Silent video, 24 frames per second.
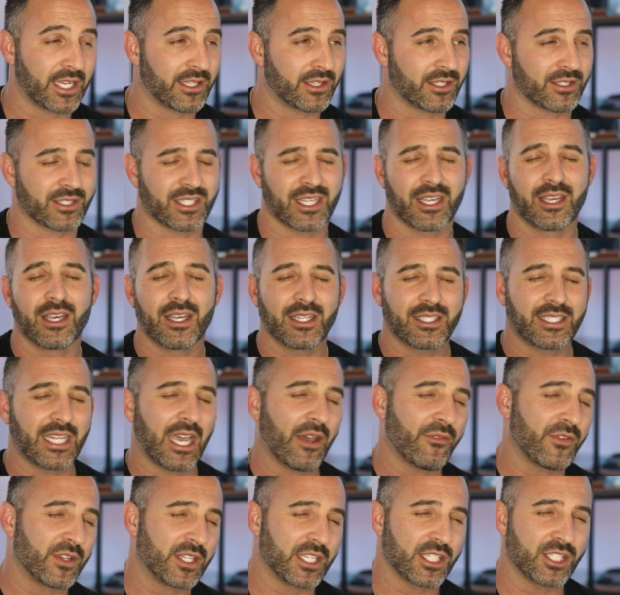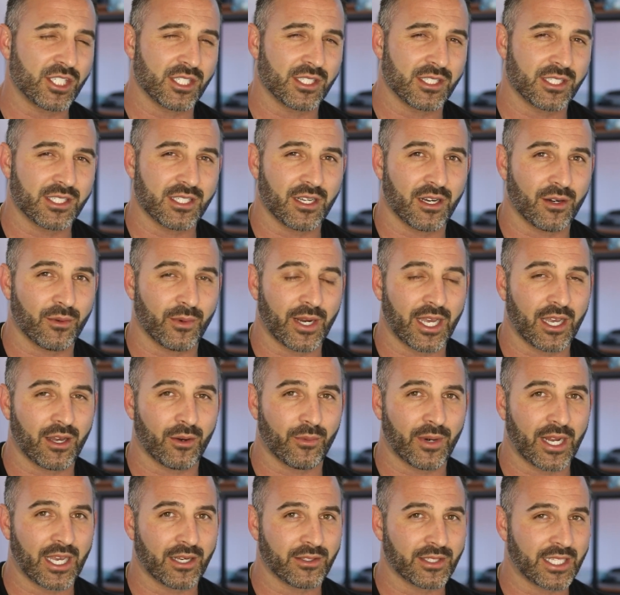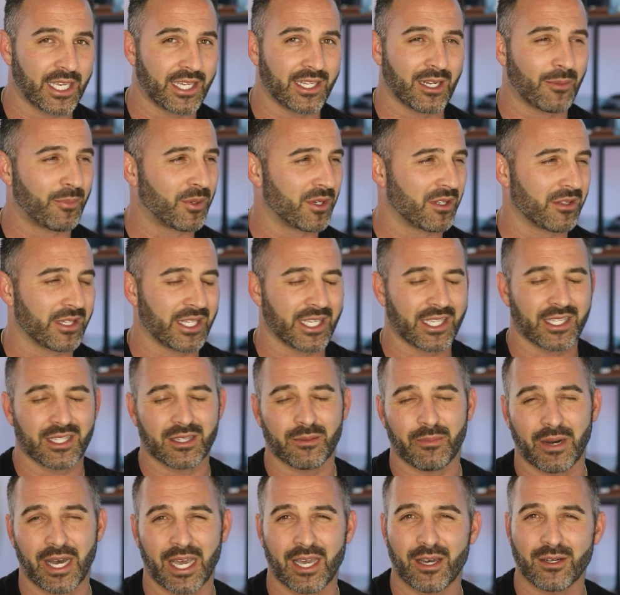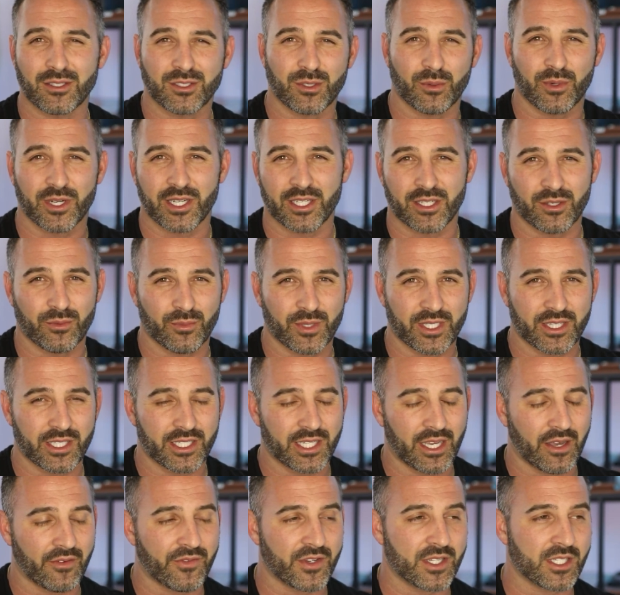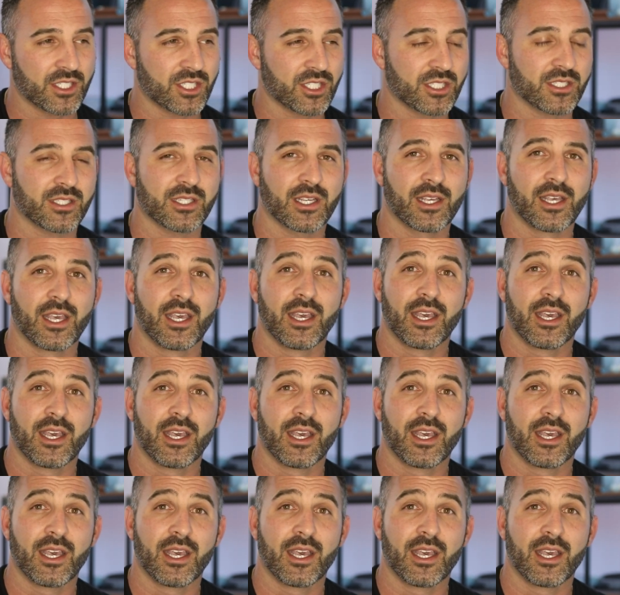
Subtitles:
And there's definitions around that, and I'll put a link in the bio to where you can read the definitions.